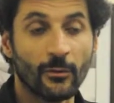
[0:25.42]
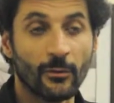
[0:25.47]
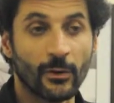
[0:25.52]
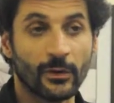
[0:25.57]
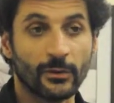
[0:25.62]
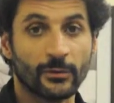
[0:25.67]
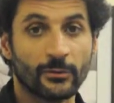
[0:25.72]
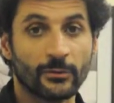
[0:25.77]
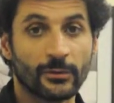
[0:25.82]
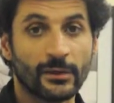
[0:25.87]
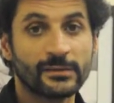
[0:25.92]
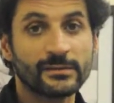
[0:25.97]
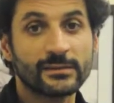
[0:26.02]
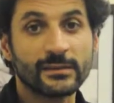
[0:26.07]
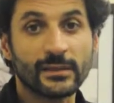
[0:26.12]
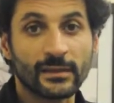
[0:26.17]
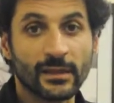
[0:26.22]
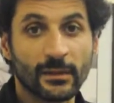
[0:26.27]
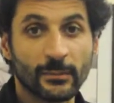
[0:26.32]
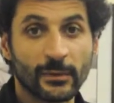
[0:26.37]
when your
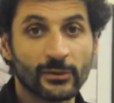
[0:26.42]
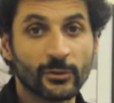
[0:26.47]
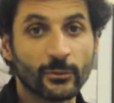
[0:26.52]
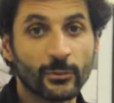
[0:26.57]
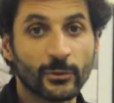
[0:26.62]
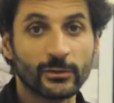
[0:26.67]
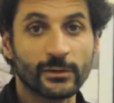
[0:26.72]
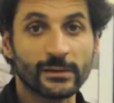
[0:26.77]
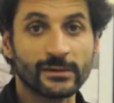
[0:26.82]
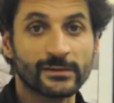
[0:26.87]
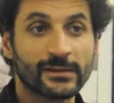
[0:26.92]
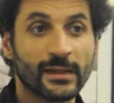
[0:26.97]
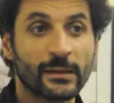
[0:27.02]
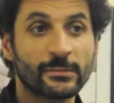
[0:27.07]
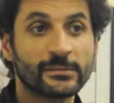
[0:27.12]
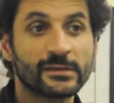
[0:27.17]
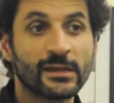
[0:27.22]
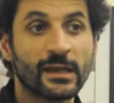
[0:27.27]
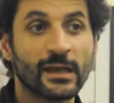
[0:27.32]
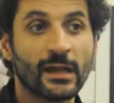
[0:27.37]
resident hematopoietic
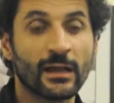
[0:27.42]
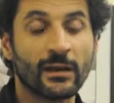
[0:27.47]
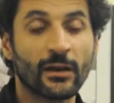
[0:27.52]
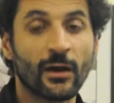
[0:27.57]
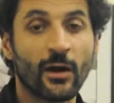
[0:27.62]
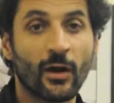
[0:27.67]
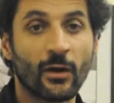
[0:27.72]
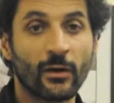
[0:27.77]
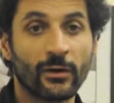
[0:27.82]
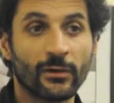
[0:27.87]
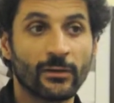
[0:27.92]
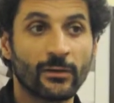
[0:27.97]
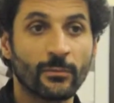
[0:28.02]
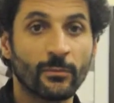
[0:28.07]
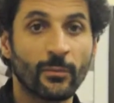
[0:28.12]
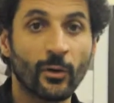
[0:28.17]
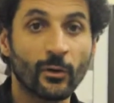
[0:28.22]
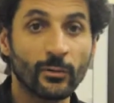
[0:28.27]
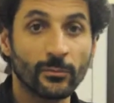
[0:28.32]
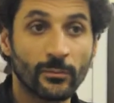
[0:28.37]
stem cell are in the
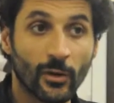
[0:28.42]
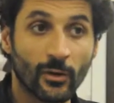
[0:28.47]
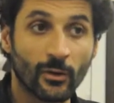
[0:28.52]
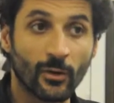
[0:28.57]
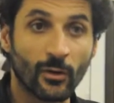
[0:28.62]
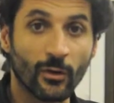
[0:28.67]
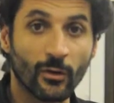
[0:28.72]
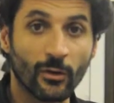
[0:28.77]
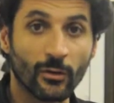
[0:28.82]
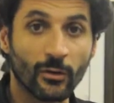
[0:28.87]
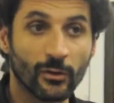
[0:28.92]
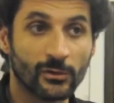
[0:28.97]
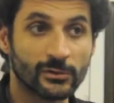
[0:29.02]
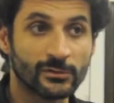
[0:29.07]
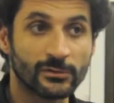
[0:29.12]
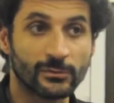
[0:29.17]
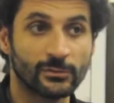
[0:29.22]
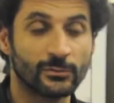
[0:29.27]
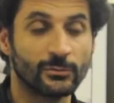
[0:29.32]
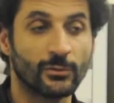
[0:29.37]
bone marrow
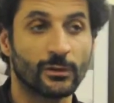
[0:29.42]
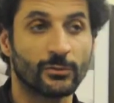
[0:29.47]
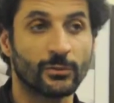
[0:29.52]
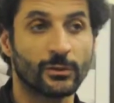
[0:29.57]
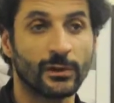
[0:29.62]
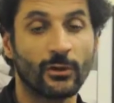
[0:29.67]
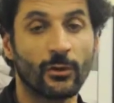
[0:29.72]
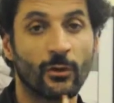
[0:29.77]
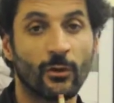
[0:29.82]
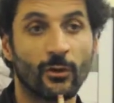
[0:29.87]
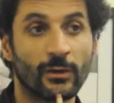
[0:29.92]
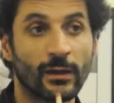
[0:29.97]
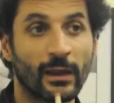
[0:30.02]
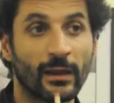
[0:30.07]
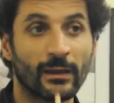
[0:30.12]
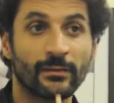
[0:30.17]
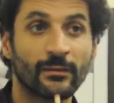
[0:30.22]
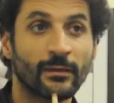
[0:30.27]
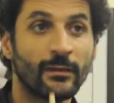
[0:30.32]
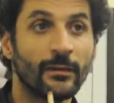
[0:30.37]
close to what we call
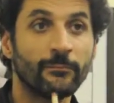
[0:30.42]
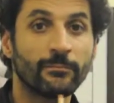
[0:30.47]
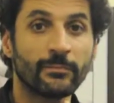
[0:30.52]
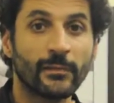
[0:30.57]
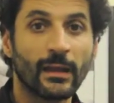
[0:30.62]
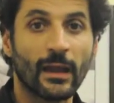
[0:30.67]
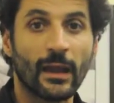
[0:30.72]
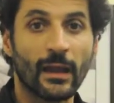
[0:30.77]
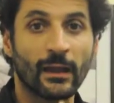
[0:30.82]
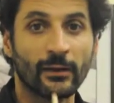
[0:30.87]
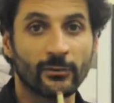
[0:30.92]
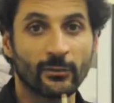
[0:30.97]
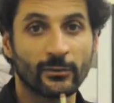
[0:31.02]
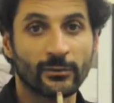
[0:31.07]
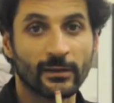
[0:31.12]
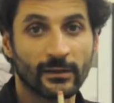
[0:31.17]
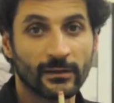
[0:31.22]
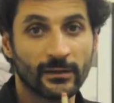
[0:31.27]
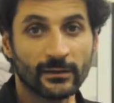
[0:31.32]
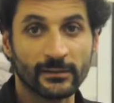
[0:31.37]
an
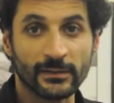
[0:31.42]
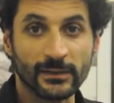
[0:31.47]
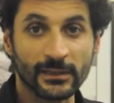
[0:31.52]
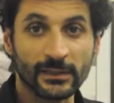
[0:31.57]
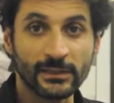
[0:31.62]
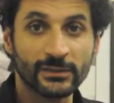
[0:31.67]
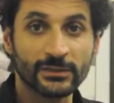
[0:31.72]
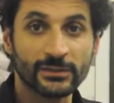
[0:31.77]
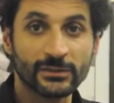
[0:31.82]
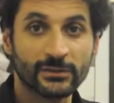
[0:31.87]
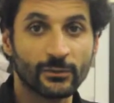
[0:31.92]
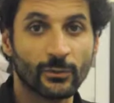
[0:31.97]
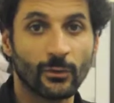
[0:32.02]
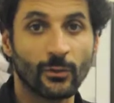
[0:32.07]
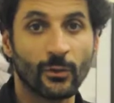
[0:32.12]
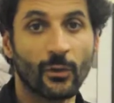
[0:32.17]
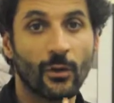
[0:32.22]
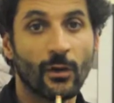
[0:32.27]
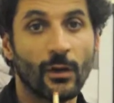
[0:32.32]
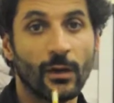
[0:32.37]
endothelial niche.
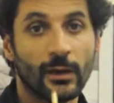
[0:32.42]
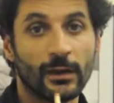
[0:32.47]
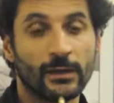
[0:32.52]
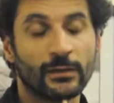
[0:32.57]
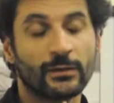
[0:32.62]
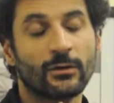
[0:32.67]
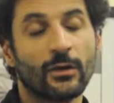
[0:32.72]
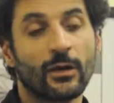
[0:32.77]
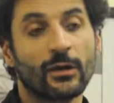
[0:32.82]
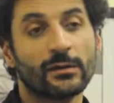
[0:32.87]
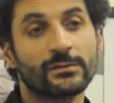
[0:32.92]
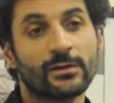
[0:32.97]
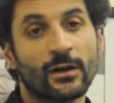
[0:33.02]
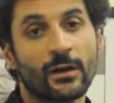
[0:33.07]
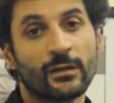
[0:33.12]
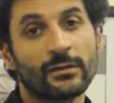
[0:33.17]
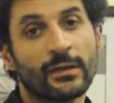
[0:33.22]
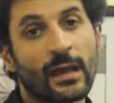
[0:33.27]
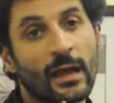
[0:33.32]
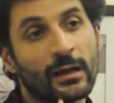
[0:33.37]
So in close
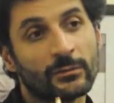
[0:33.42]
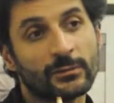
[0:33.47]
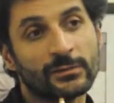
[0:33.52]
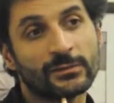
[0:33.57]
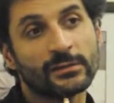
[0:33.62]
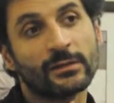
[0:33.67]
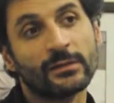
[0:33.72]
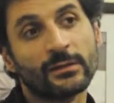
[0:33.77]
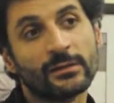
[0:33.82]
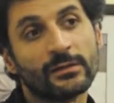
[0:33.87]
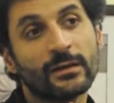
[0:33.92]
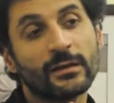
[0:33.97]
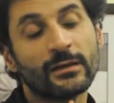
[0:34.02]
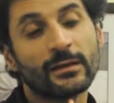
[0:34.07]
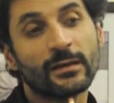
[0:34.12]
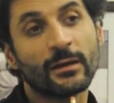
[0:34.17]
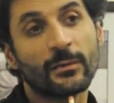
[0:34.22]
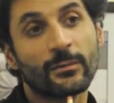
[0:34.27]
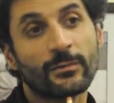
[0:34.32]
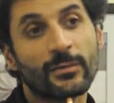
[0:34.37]
contact with the
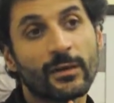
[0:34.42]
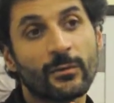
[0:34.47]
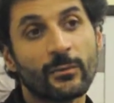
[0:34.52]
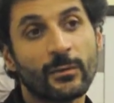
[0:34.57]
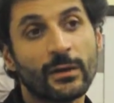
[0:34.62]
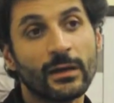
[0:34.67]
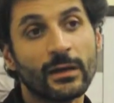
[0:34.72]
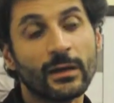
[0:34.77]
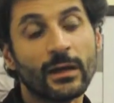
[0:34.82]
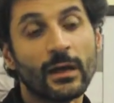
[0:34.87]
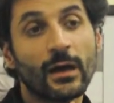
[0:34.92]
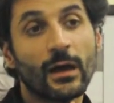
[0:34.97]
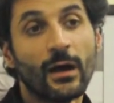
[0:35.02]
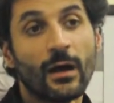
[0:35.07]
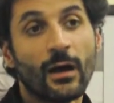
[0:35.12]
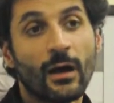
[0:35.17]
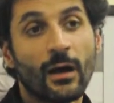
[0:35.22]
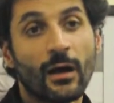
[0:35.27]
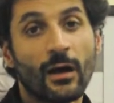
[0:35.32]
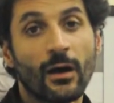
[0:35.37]
endothelium, they will
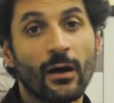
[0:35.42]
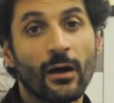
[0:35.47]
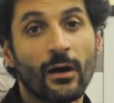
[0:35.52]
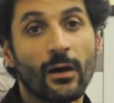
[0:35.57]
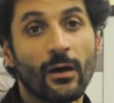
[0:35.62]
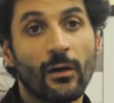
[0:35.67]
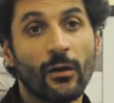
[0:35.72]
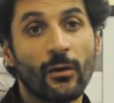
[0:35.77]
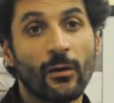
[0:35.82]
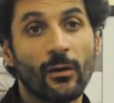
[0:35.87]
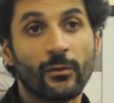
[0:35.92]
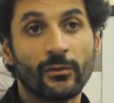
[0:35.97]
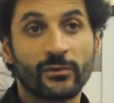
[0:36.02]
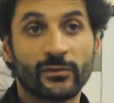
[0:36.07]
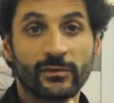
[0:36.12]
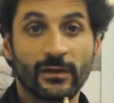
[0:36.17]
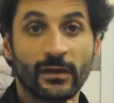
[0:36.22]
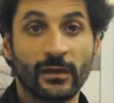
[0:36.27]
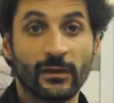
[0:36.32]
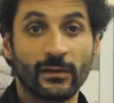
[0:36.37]
uh,
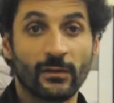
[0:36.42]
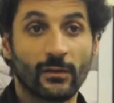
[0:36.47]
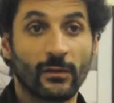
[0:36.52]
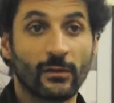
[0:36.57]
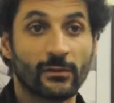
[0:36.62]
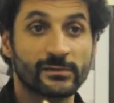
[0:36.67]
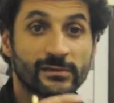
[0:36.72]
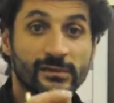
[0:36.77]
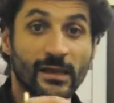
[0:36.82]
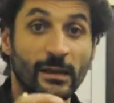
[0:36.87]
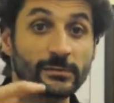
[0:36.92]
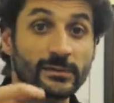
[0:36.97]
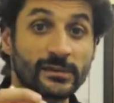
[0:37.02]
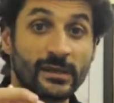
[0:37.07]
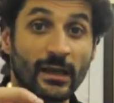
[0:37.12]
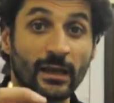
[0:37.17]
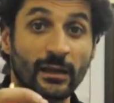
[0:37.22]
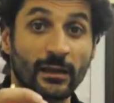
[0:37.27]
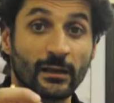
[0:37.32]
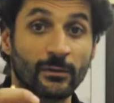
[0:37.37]
stay a stem
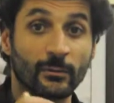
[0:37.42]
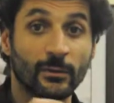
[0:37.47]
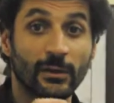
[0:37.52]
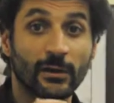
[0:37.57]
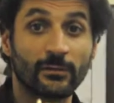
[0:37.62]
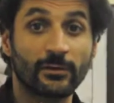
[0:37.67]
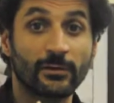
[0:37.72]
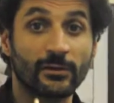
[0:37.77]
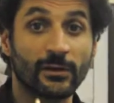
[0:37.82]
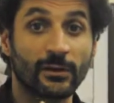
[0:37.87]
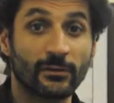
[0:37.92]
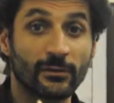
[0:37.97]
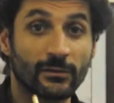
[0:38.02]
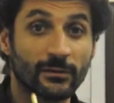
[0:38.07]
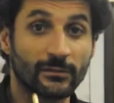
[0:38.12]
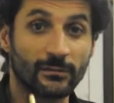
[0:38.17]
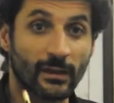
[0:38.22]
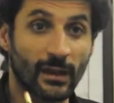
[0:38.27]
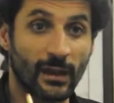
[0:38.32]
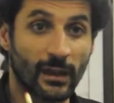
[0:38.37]
cell and whenever they
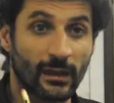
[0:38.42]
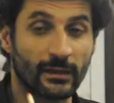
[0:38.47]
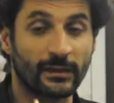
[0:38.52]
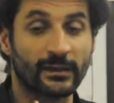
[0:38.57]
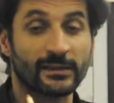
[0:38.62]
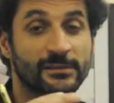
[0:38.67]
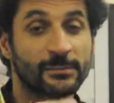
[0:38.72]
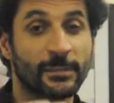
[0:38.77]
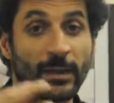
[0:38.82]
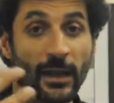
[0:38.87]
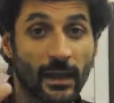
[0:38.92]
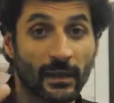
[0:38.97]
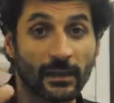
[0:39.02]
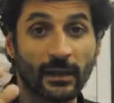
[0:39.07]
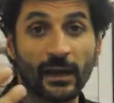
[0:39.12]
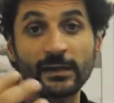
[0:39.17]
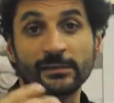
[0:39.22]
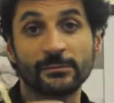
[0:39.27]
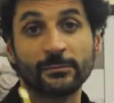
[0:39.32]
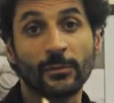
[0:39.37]
and expand
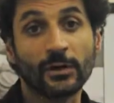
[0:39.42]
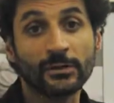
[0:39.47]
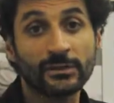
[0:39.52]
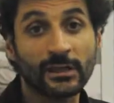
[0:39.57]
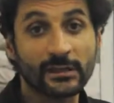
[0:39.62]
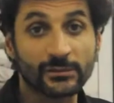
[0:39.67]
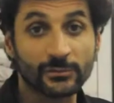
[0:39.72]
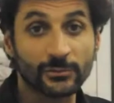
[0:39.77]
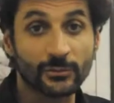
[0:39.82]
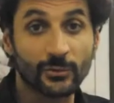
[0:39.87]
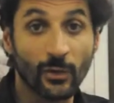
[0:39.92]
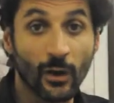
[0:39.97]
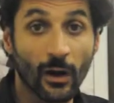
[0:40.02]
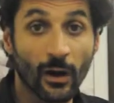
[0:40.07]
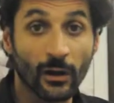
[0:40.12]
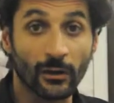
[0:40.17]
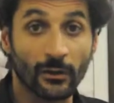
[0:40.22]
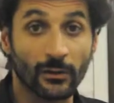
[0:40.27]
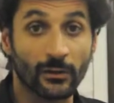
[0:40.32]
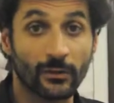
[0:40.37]
as much as
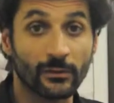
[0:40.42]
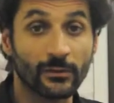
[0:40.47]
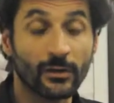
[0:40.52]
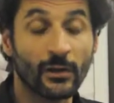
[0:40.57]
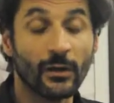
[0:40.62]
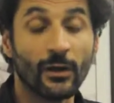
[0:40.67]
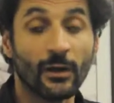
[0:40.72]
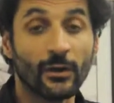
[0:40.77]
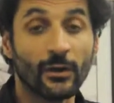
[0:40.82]
required